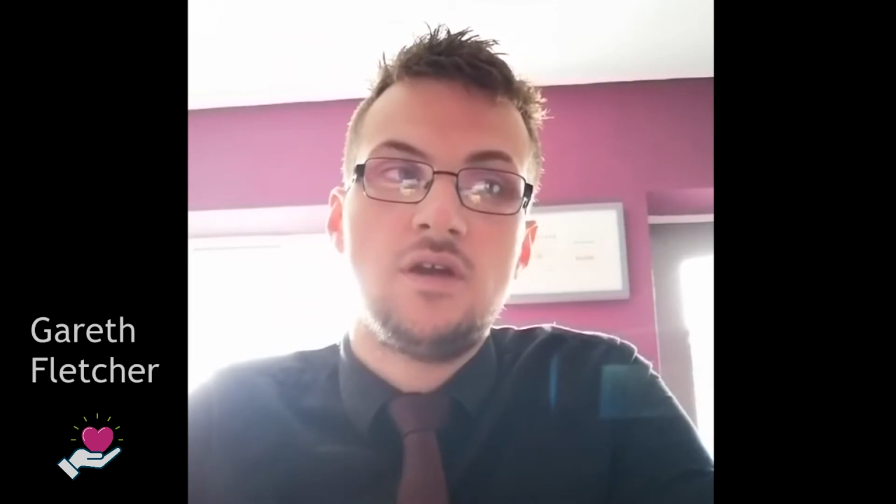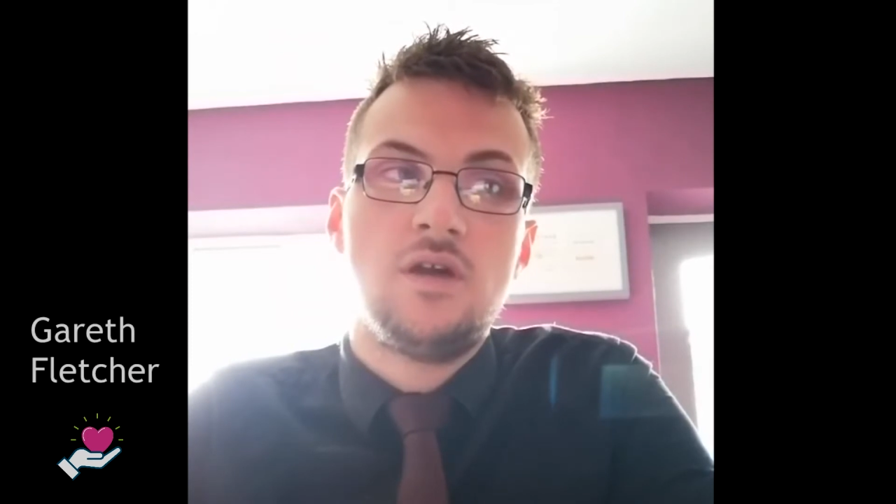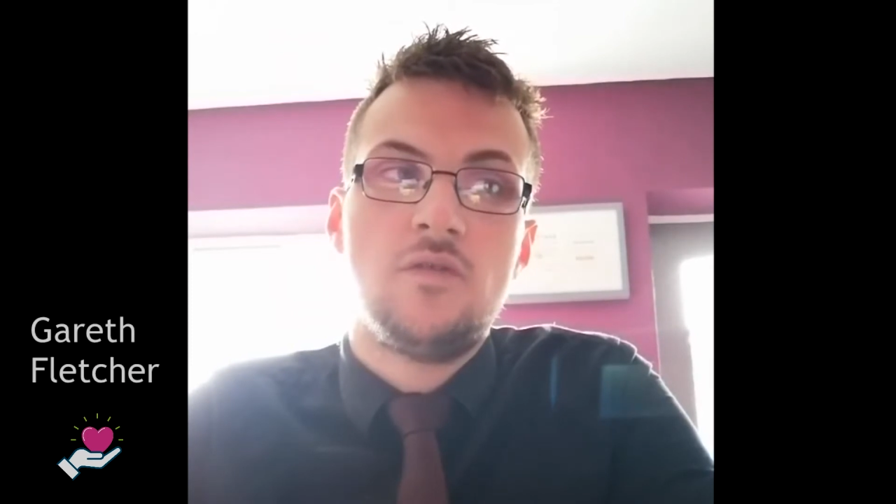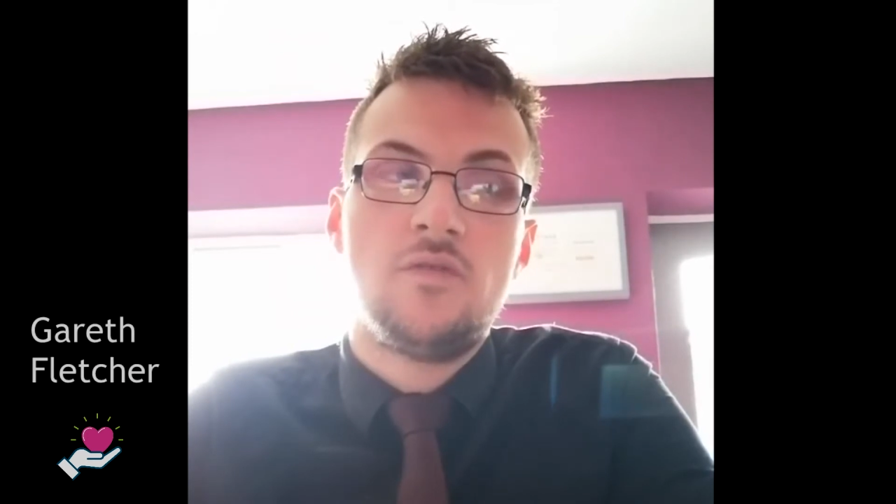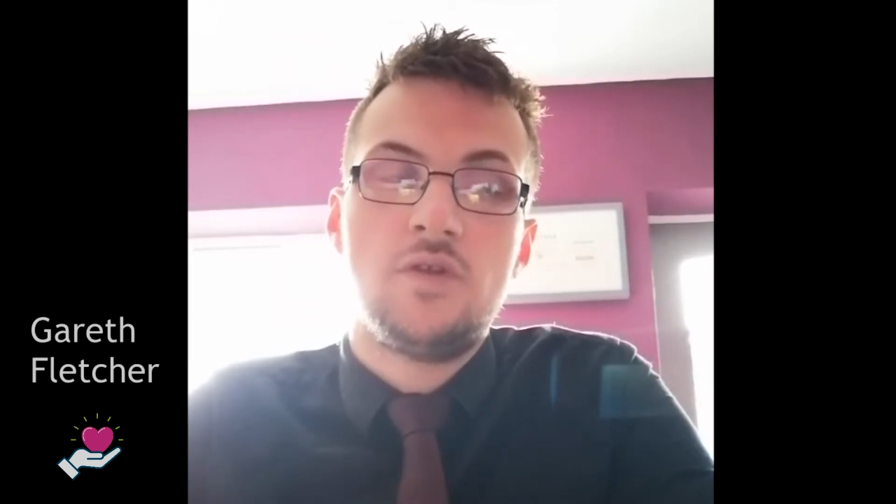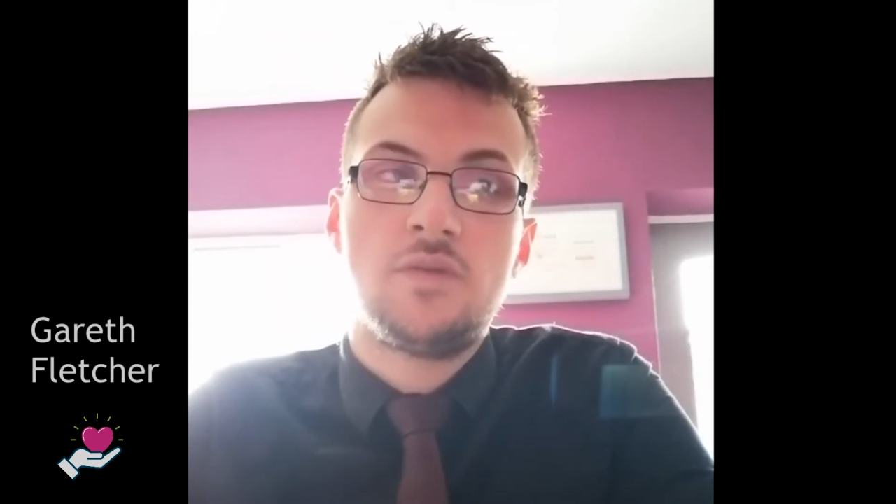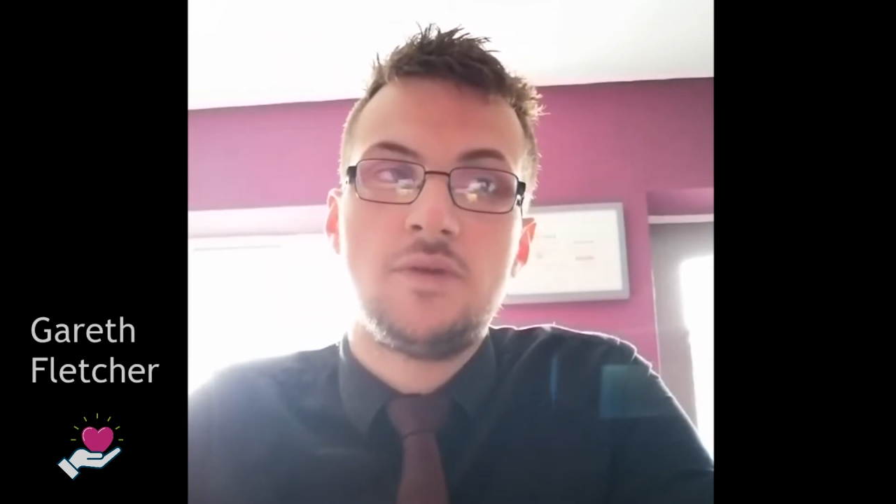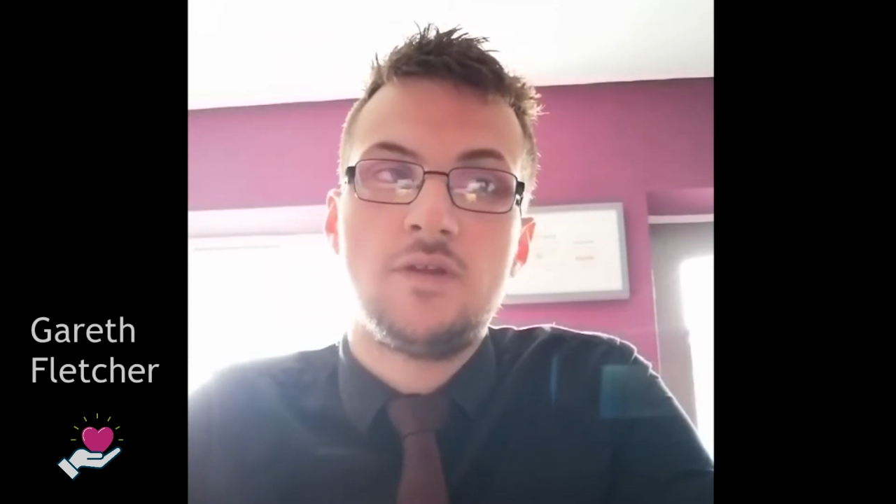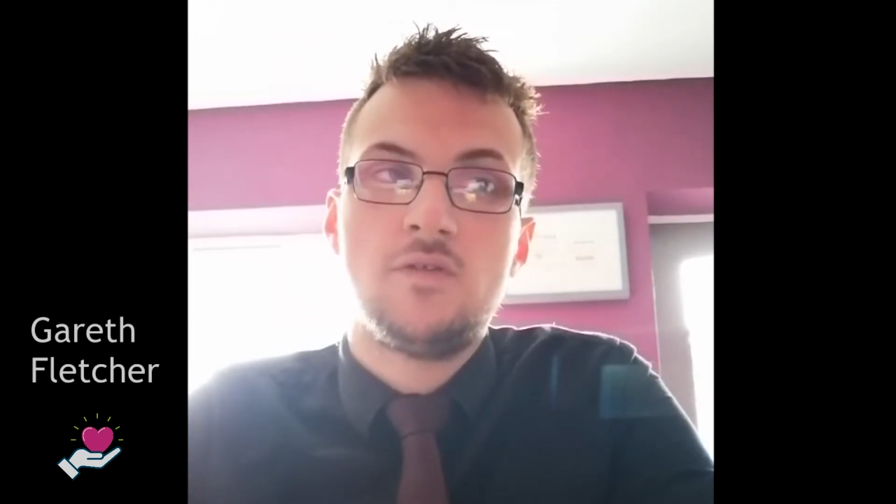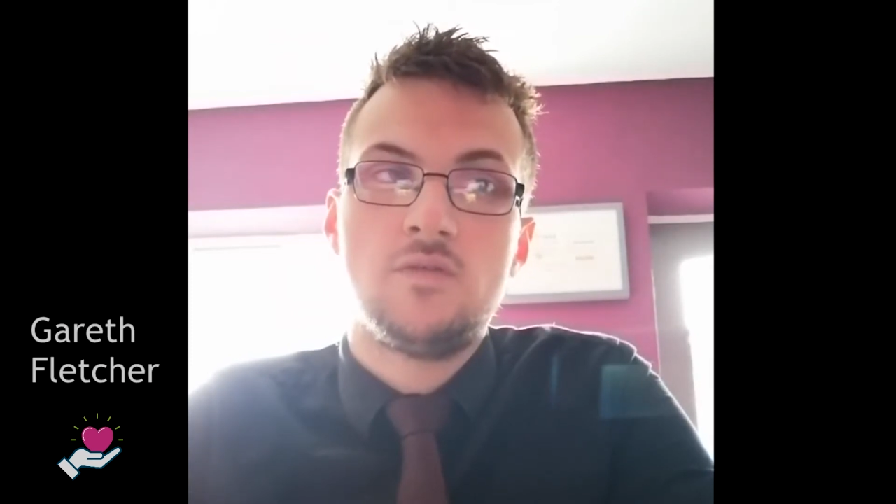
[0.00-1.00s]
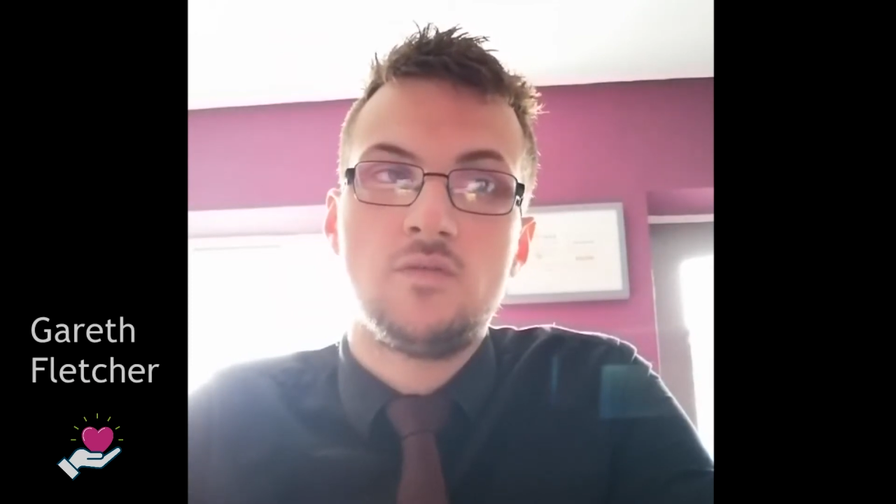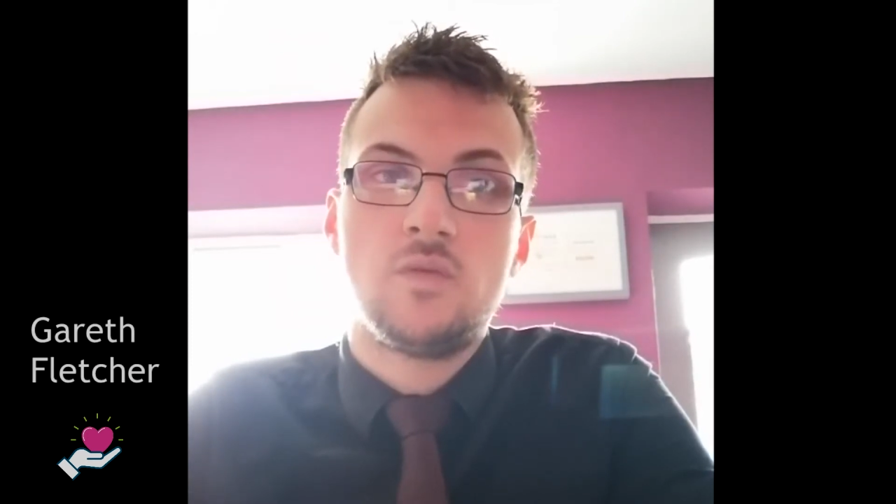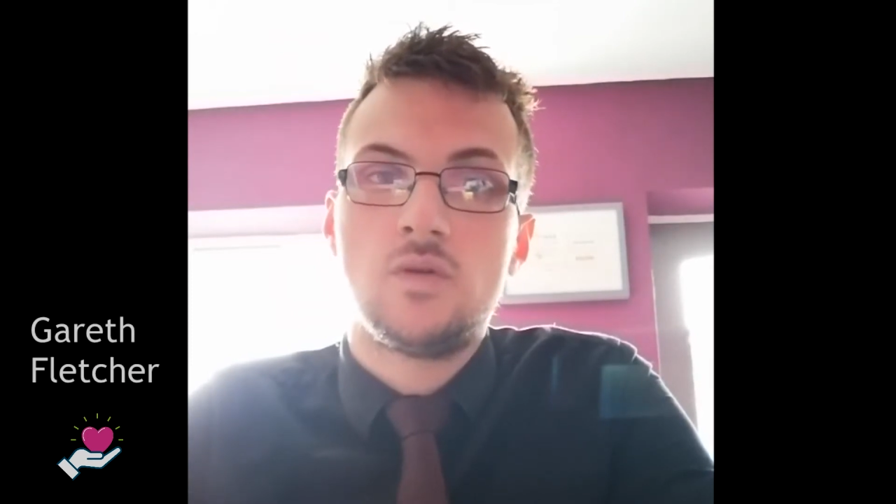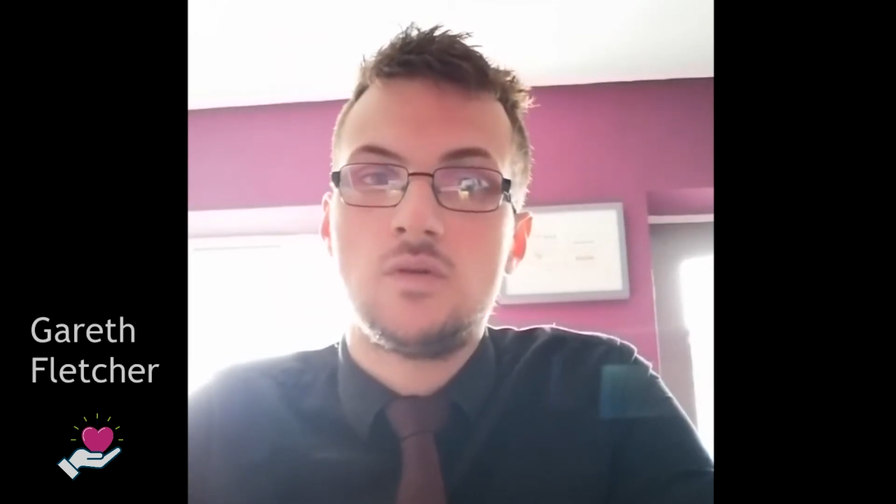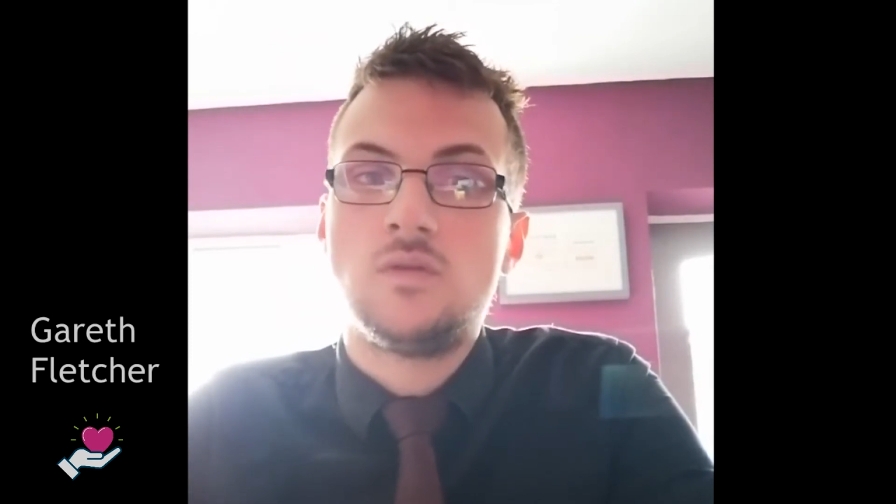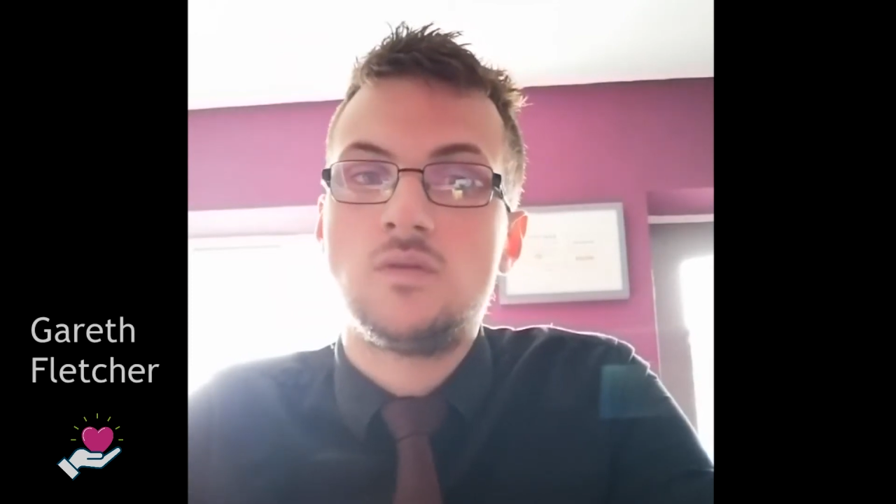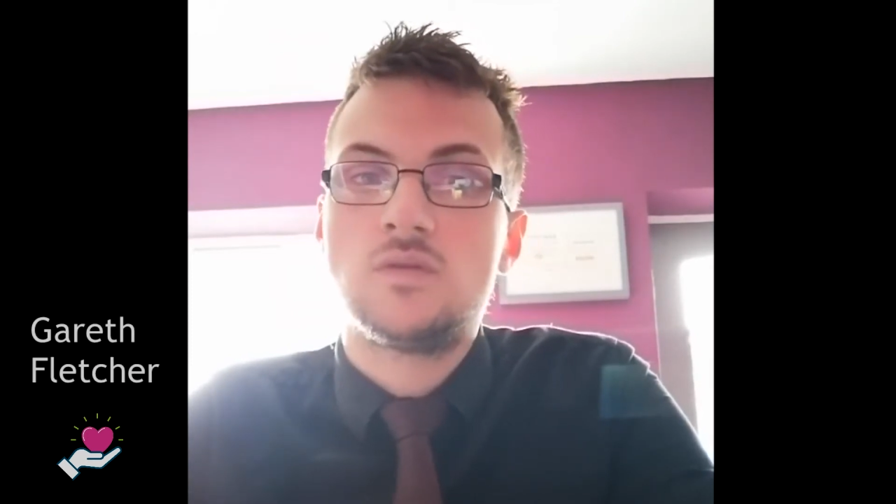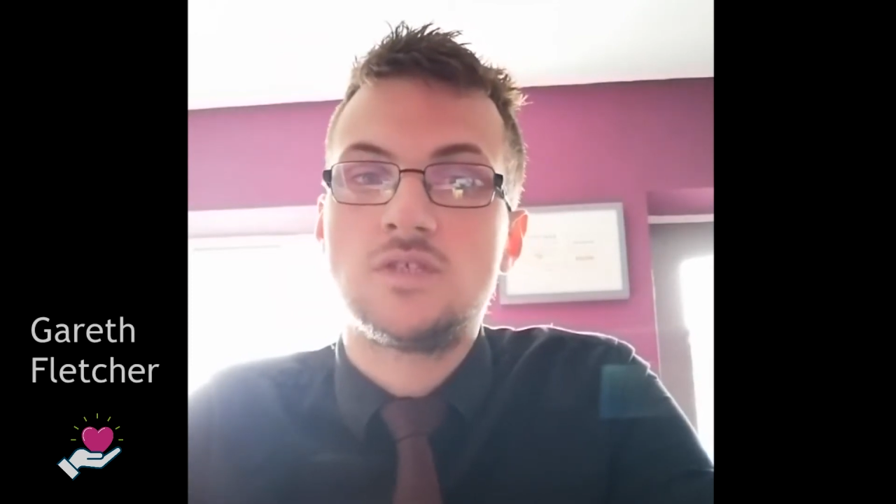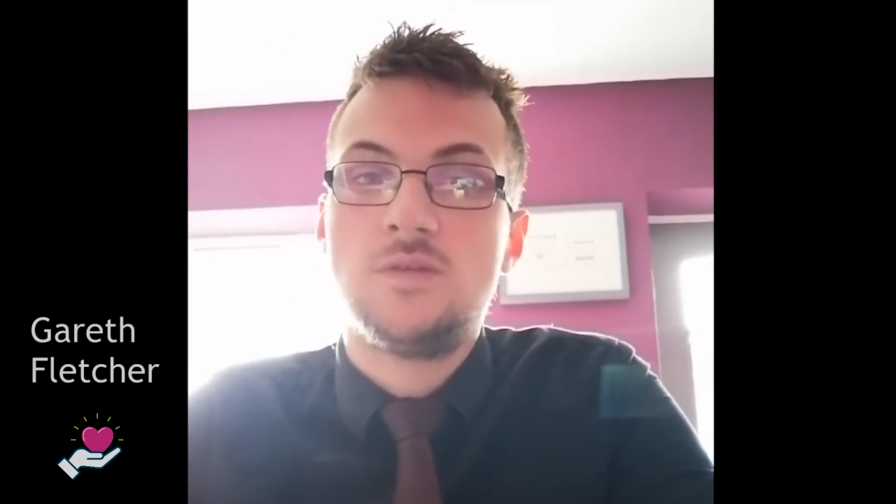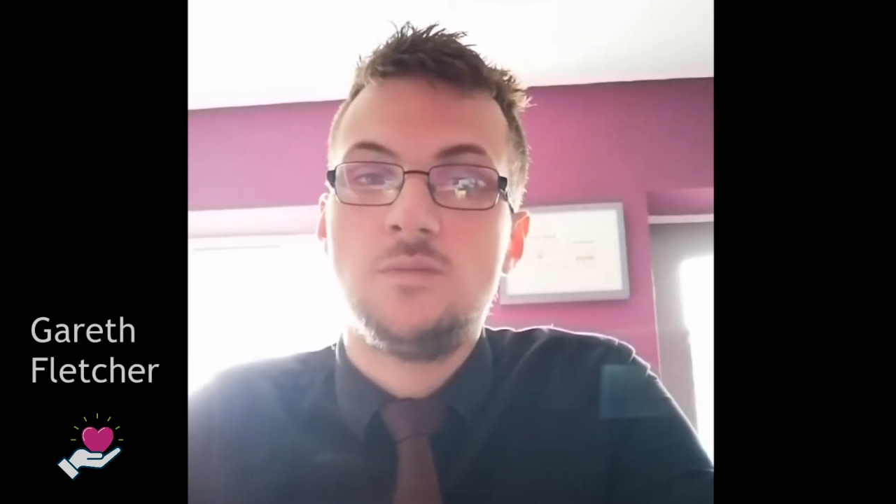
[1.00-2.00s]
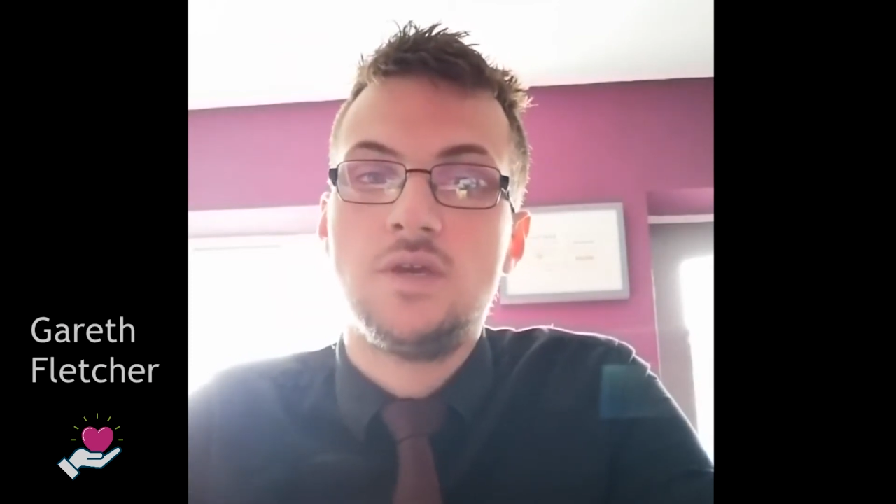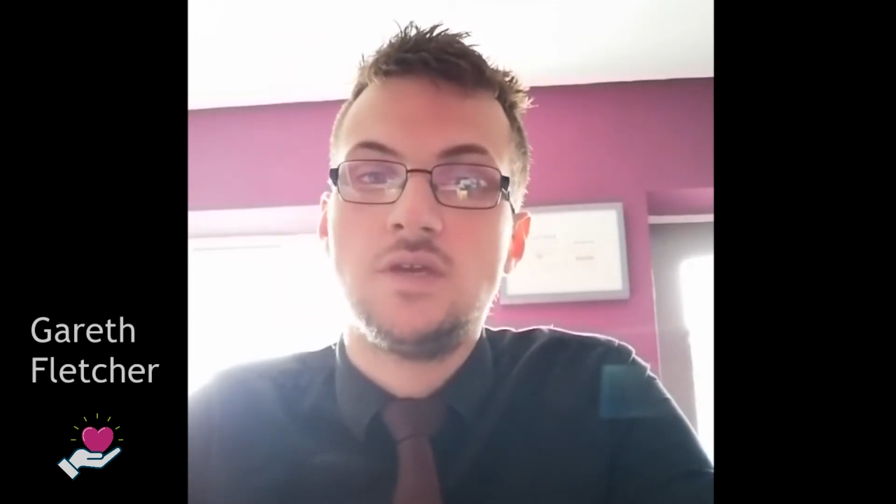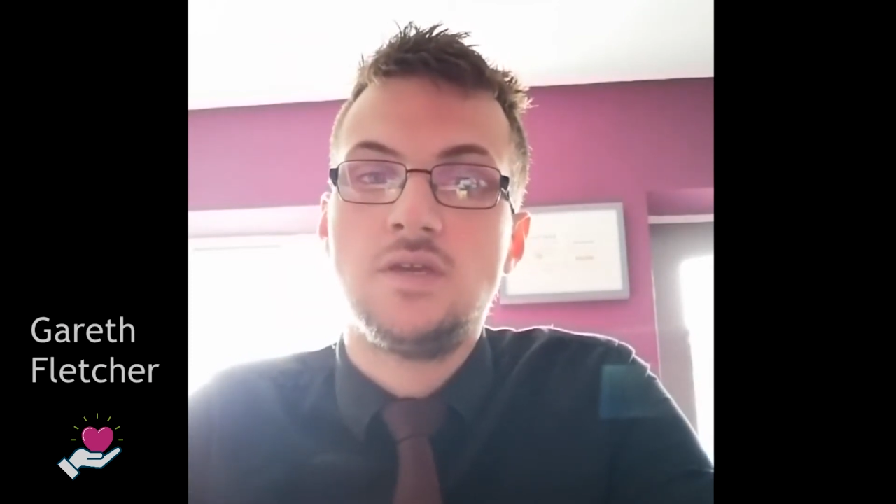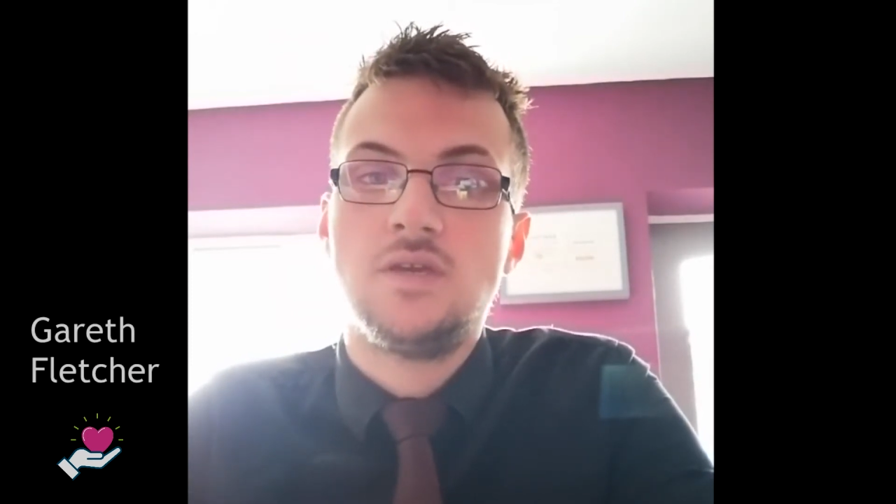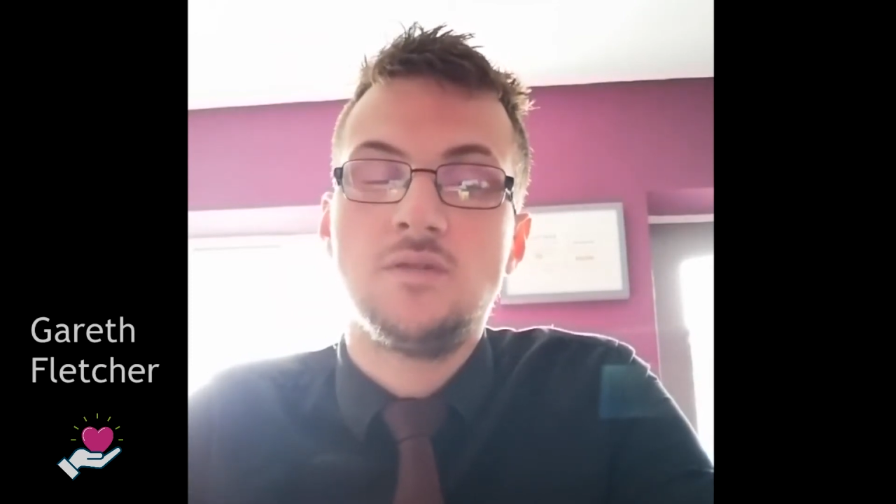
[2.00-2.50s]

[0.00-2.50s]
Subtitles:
a fundamental role to me